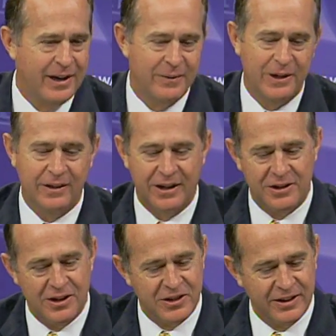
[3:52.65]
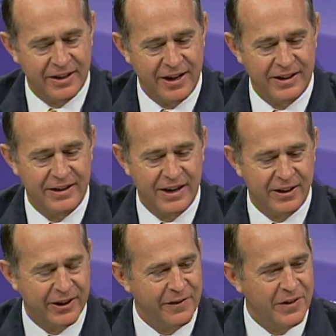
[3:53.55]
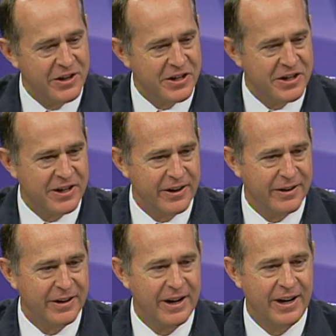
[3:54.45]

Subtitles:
when you look at Disneyland and our convention center